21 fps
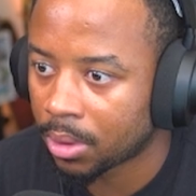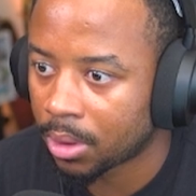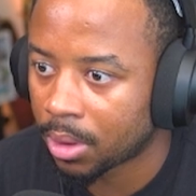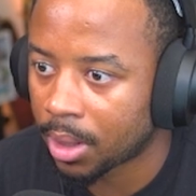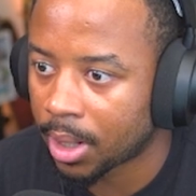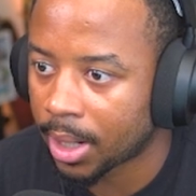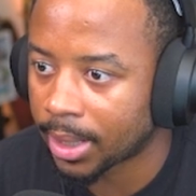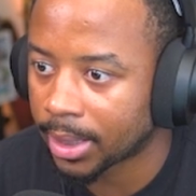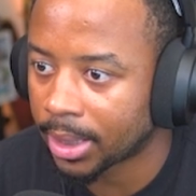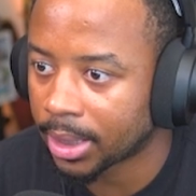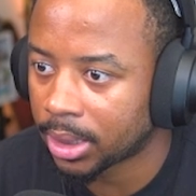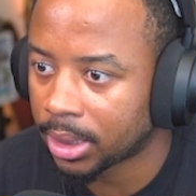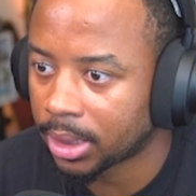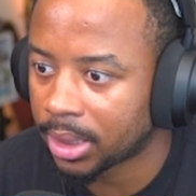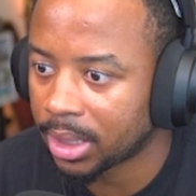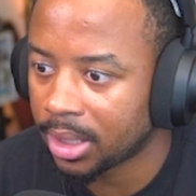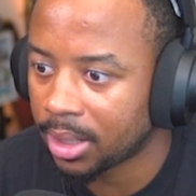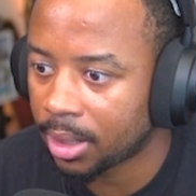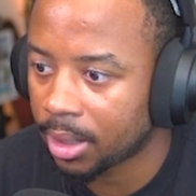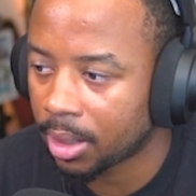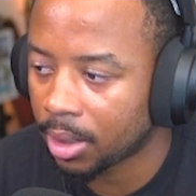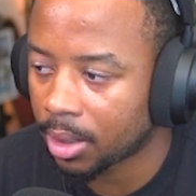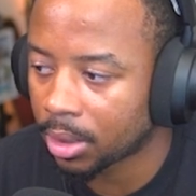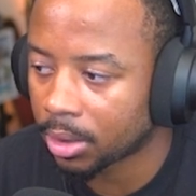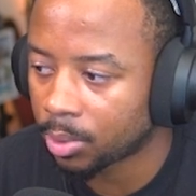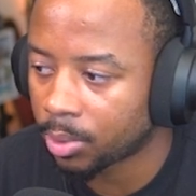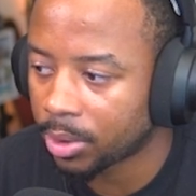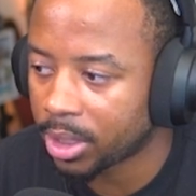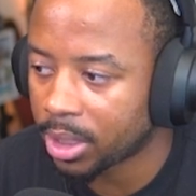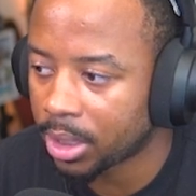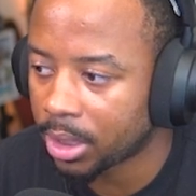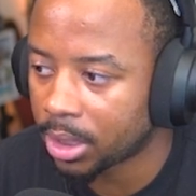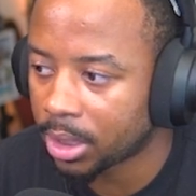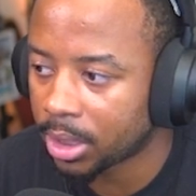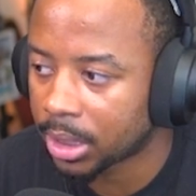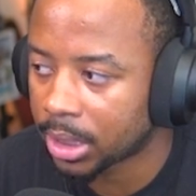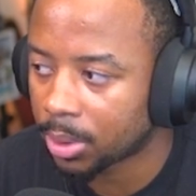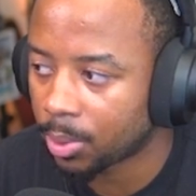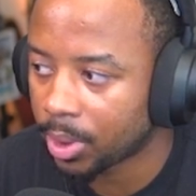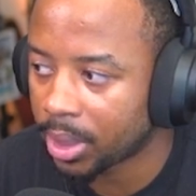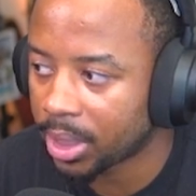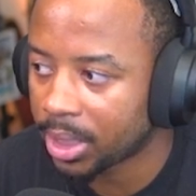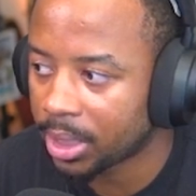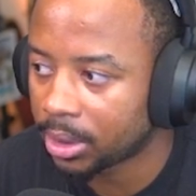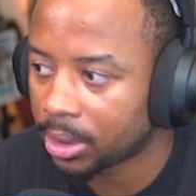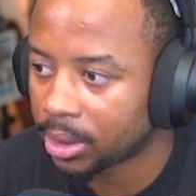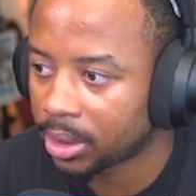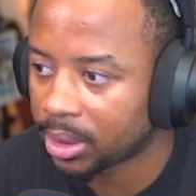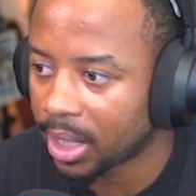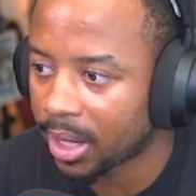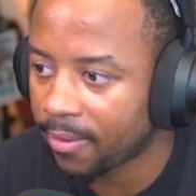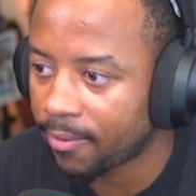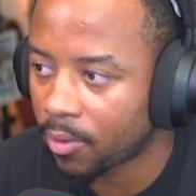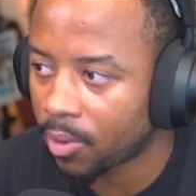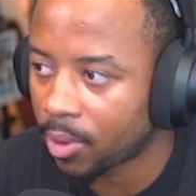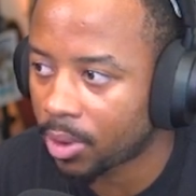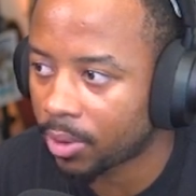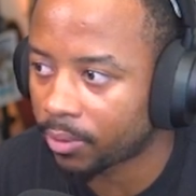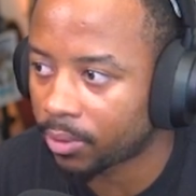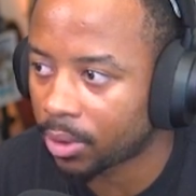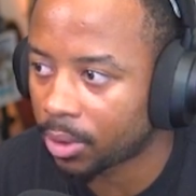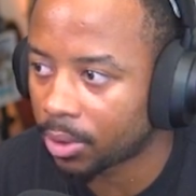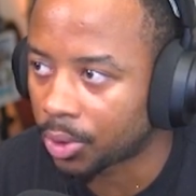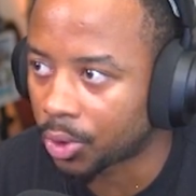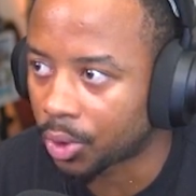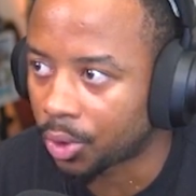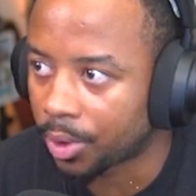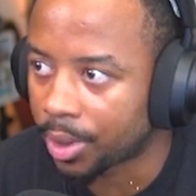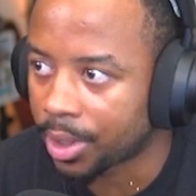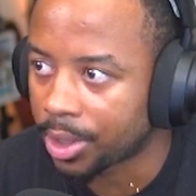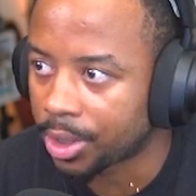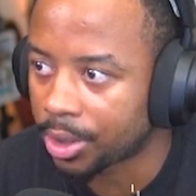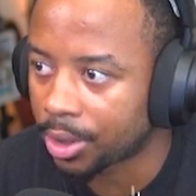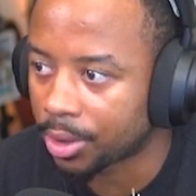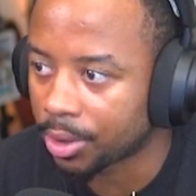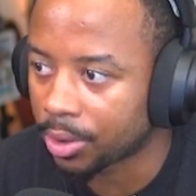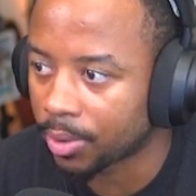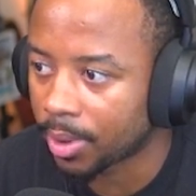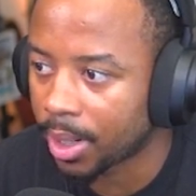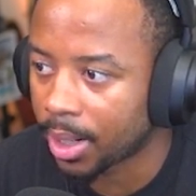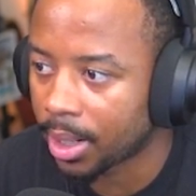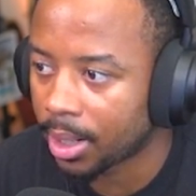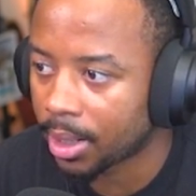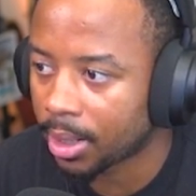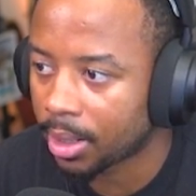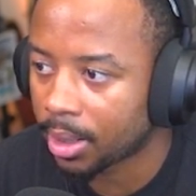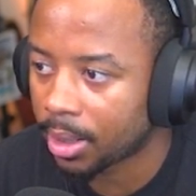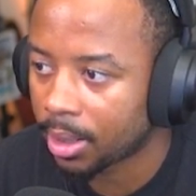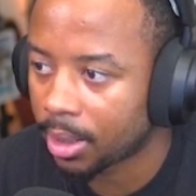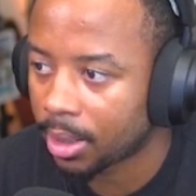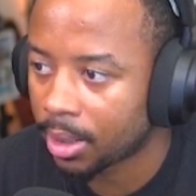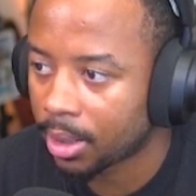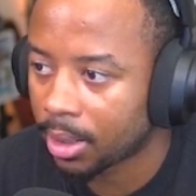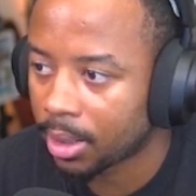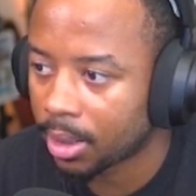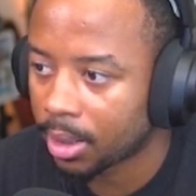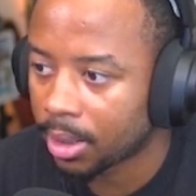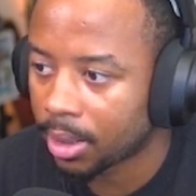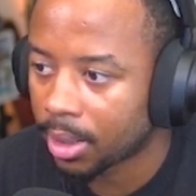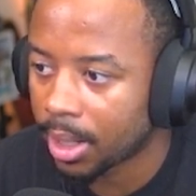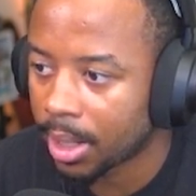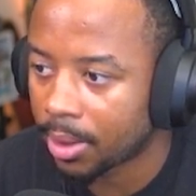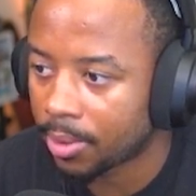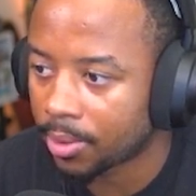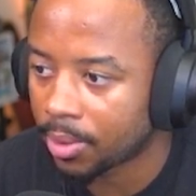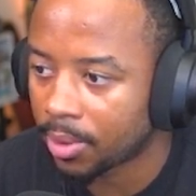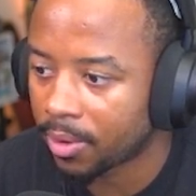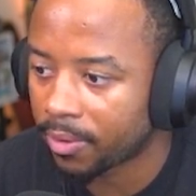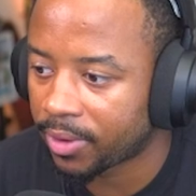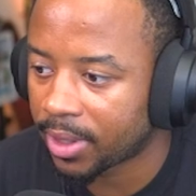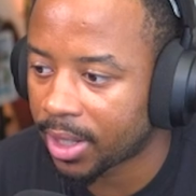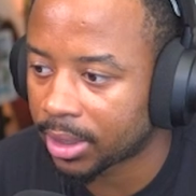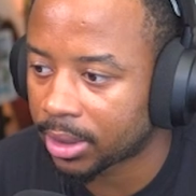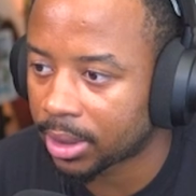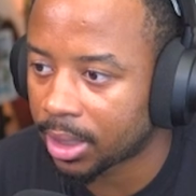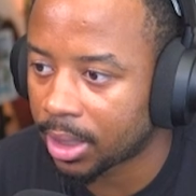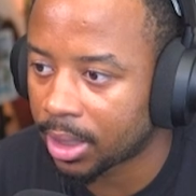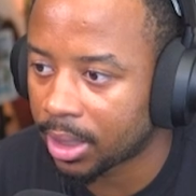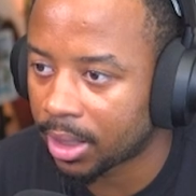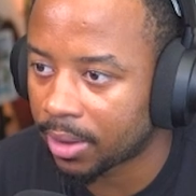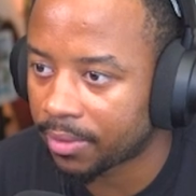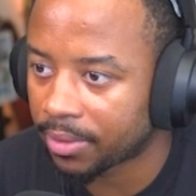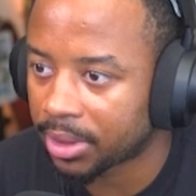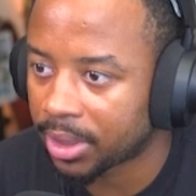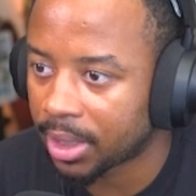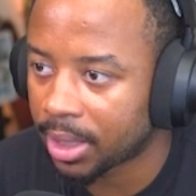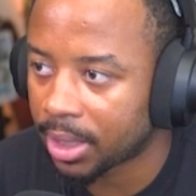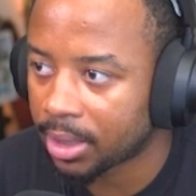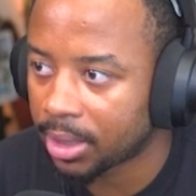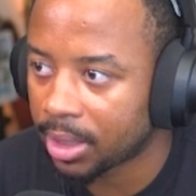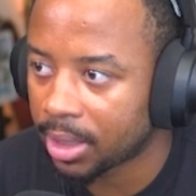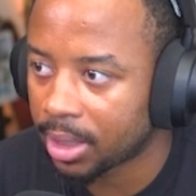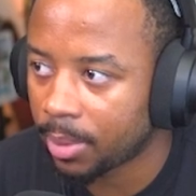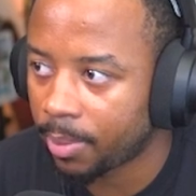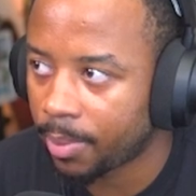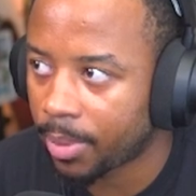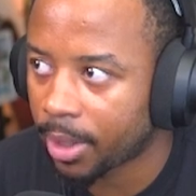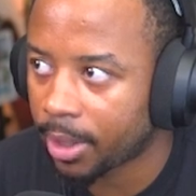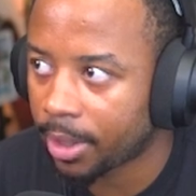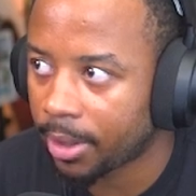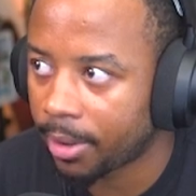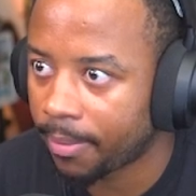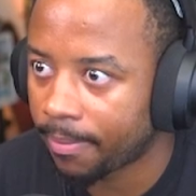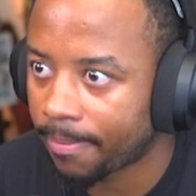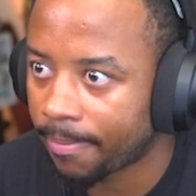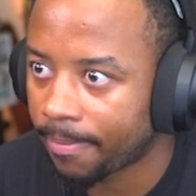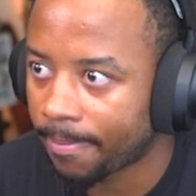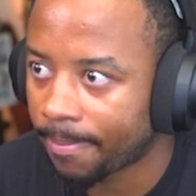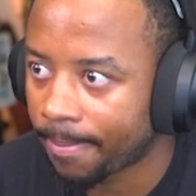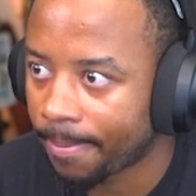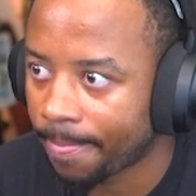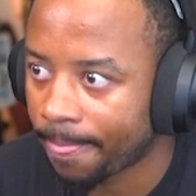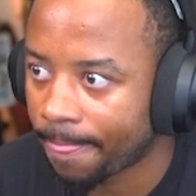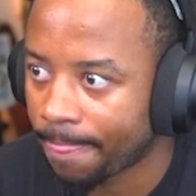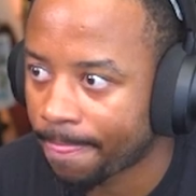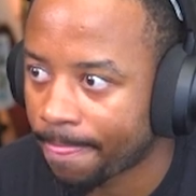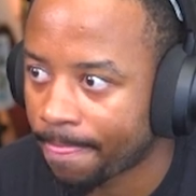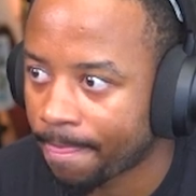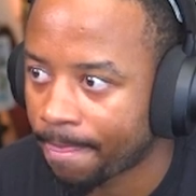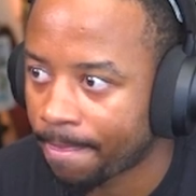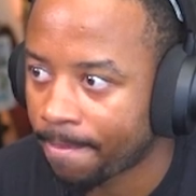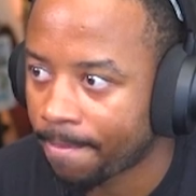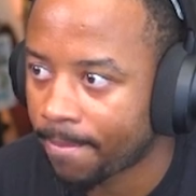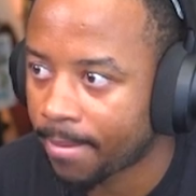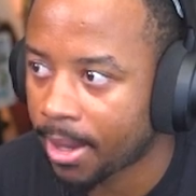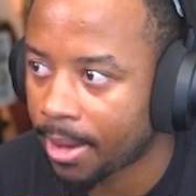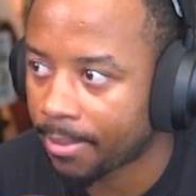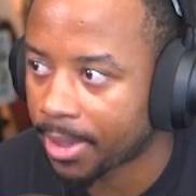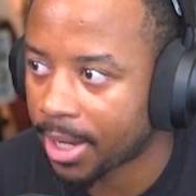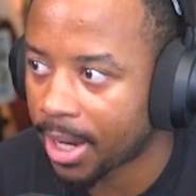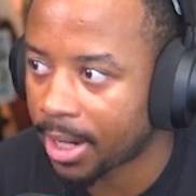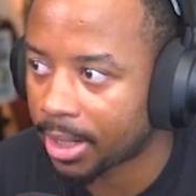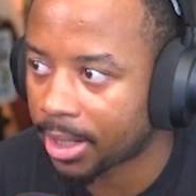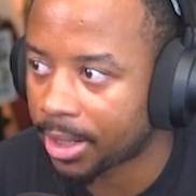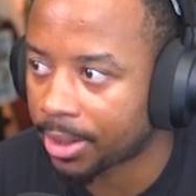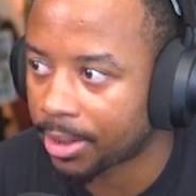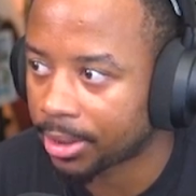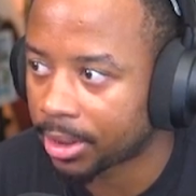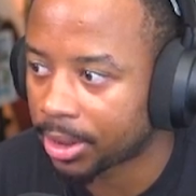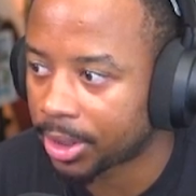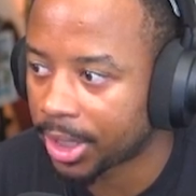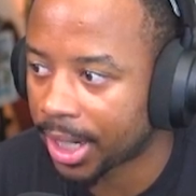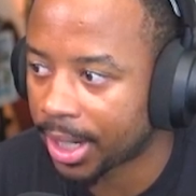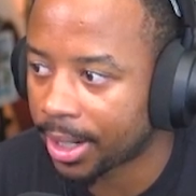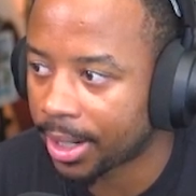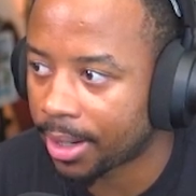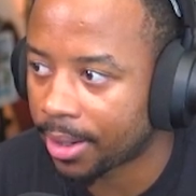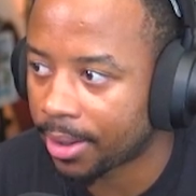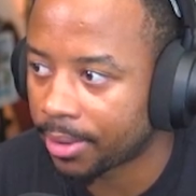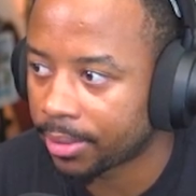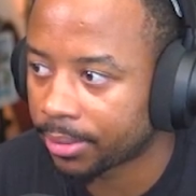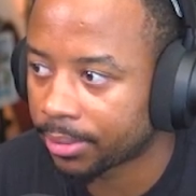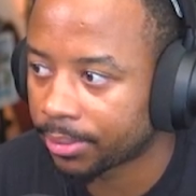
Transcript: All right, let's see, because we did save one of those creatures, right? I don't know if that's going to give us anything, but I'm kind of curious to check it out.